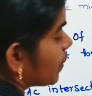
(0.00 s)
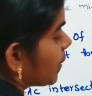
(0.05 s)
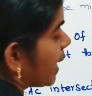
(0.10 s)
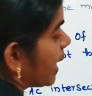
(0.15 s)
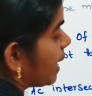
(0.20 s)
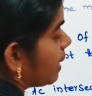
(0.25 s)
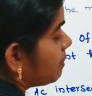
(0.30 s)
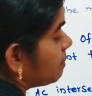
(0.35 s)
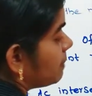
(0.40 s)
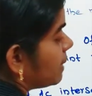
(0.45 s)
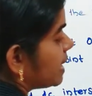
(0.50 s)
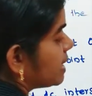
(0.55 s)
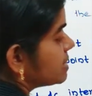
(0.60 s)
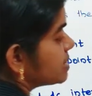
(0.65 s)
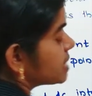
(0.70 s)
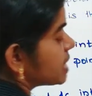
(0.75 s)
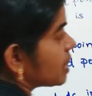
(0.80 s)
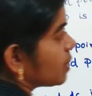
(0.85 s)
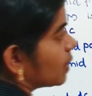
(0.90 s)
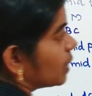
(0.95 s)
to MA
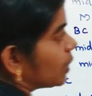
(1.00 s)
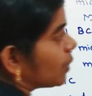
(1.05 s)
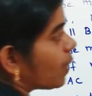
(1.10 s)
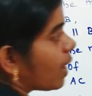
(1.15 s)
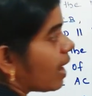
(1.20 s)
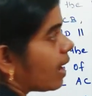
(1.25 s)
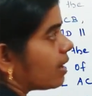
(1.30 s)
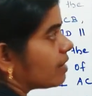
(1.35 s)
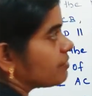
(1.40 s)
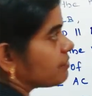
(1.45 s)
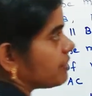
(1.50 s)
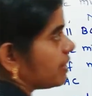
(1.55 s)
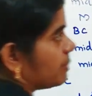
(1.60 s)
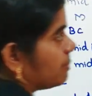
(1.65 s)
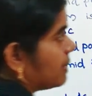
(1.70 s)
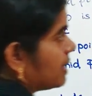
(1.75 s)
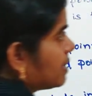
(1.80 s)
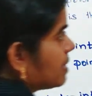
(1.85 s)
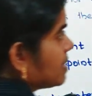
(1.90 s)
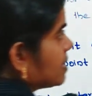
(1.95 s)
is equal to half
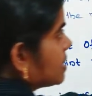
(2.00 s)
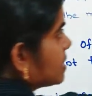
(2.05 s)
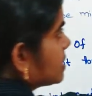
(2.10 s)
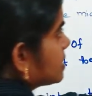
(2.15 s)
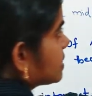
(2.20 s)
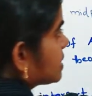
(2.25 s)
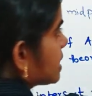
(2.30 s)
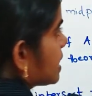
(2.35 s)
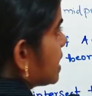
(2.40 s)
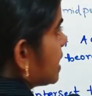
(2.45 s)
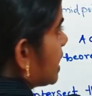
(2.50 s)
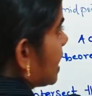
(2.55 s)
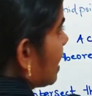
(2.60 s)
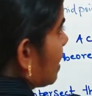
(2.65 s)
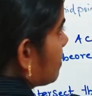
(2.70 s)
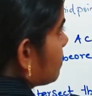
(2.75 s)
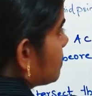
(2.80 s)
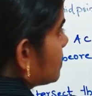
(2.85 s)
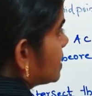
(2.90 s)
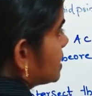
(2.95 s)
AB.
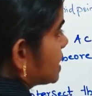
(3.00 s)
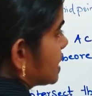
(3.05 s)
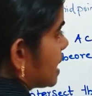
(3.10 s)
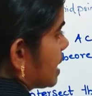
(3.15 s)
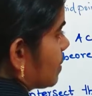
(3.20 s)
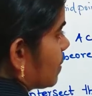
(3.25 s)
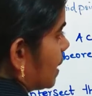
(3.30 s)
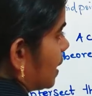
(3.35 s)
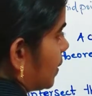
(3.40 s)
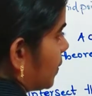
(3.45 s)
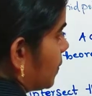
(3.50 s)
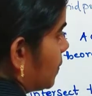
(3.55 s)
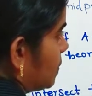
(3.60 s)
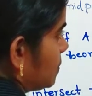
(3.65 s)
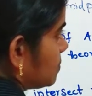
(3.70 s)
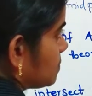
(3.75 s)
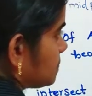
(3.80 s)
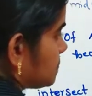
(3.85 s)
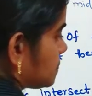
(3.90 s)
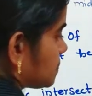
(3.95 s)
CM is equal
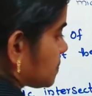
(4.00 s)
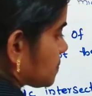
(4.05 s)
to,